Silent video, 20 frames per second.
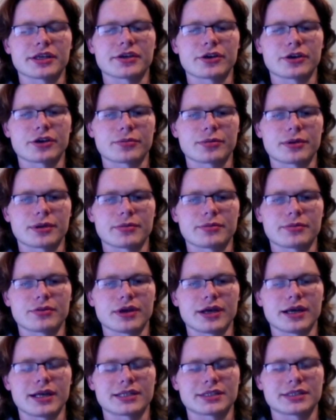the younger
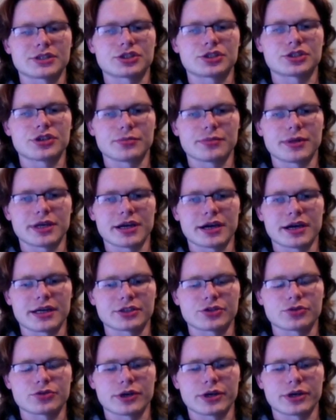people as it should be
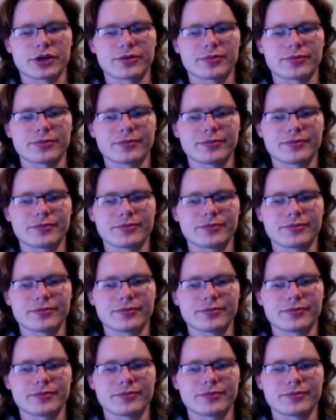on Twitter.